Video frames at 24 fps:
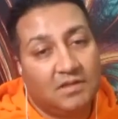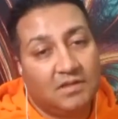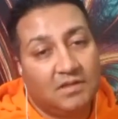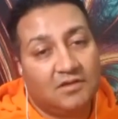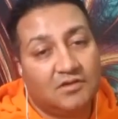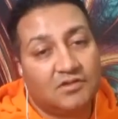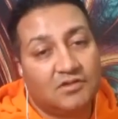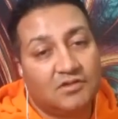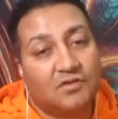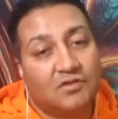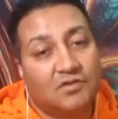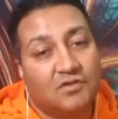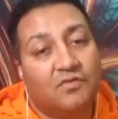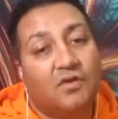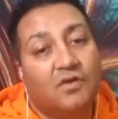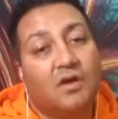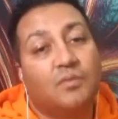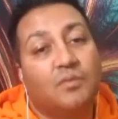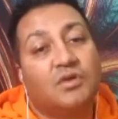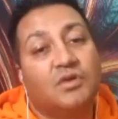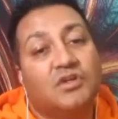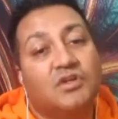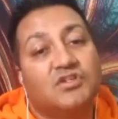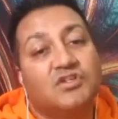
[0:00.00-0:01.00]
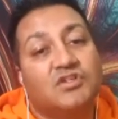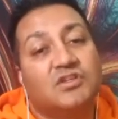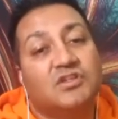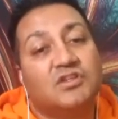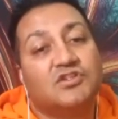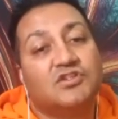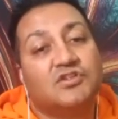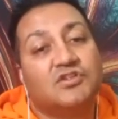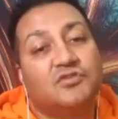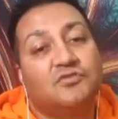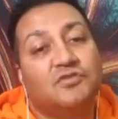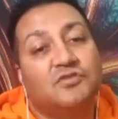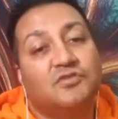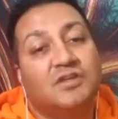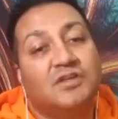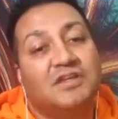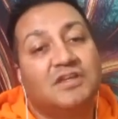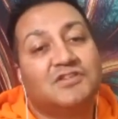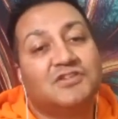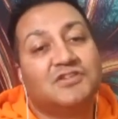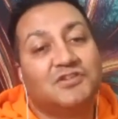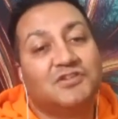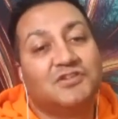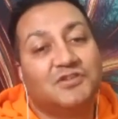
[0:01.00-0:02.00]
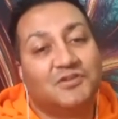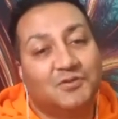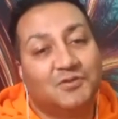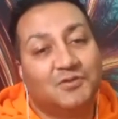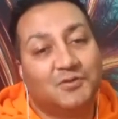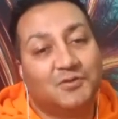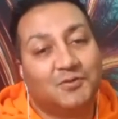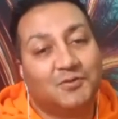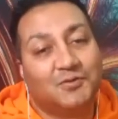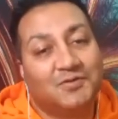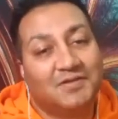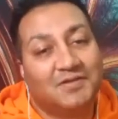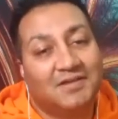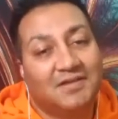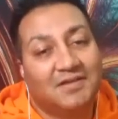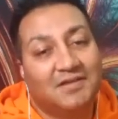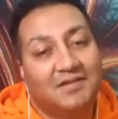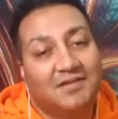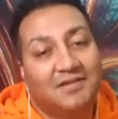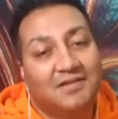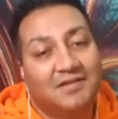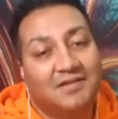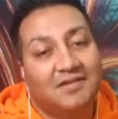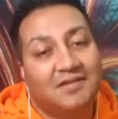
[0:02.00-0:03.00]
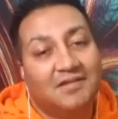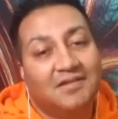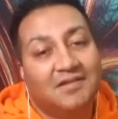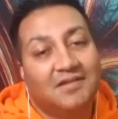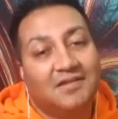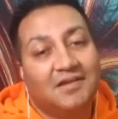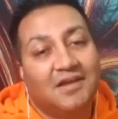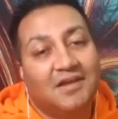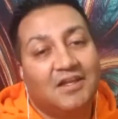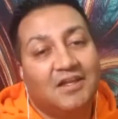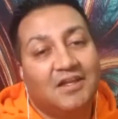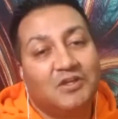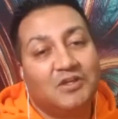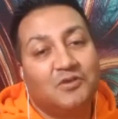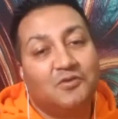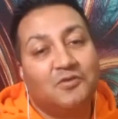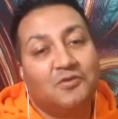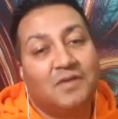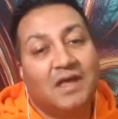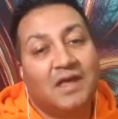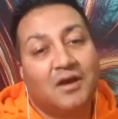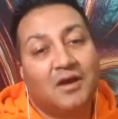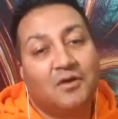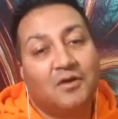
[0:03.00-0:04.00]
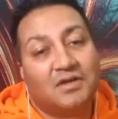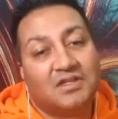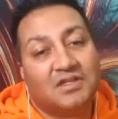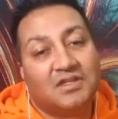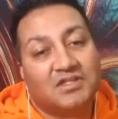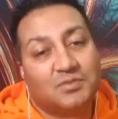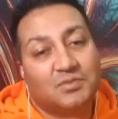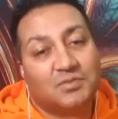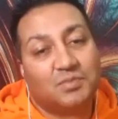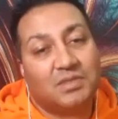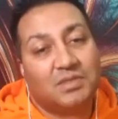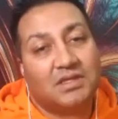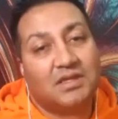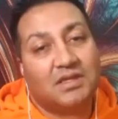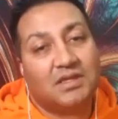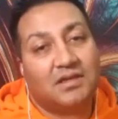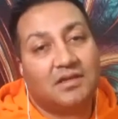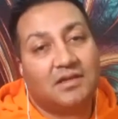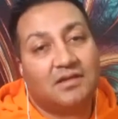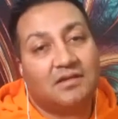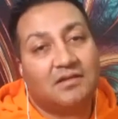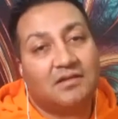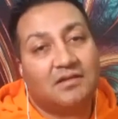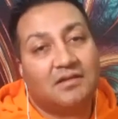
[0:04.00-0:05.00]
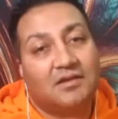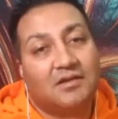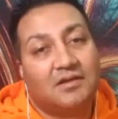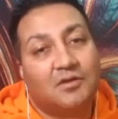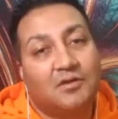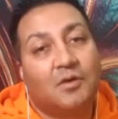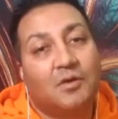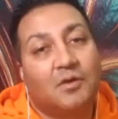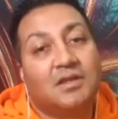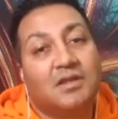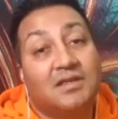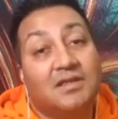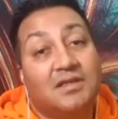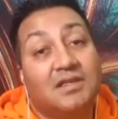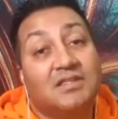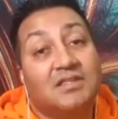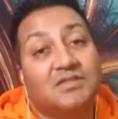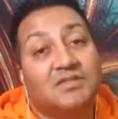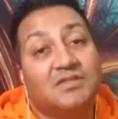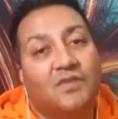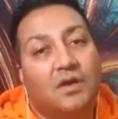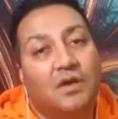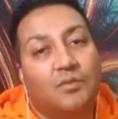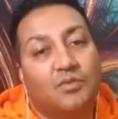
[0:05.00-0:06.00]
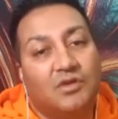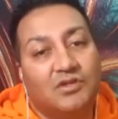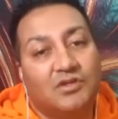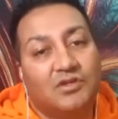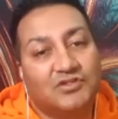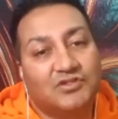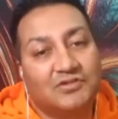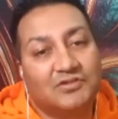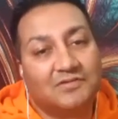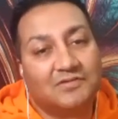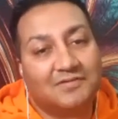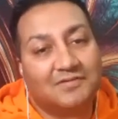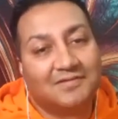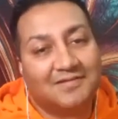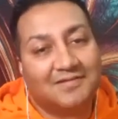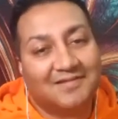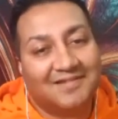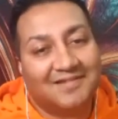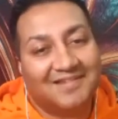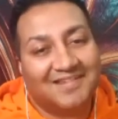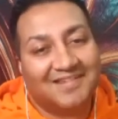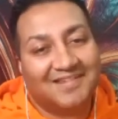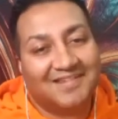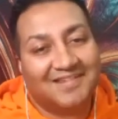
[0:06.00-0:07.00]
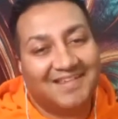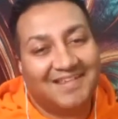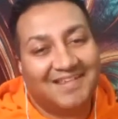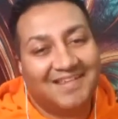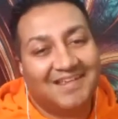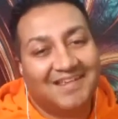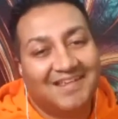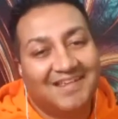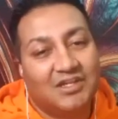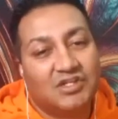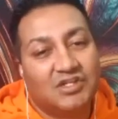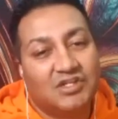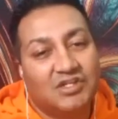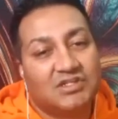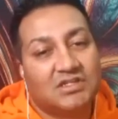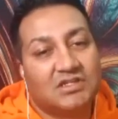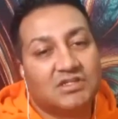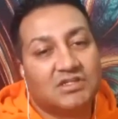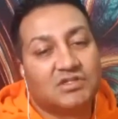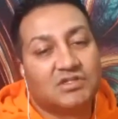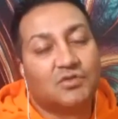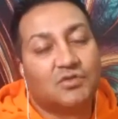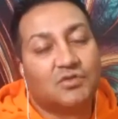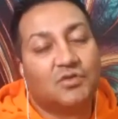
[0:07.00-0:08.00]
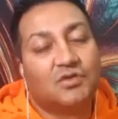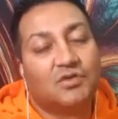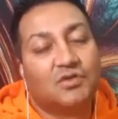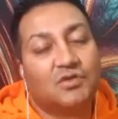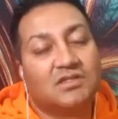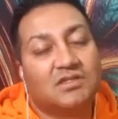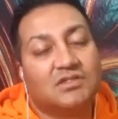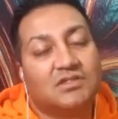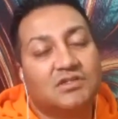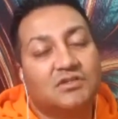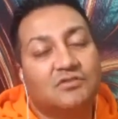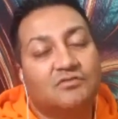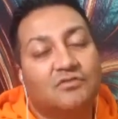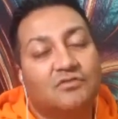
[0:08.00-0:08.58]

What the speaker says: because your vibration is unique to you, and you now can speak Kuan Yin's vibration. She is talking to you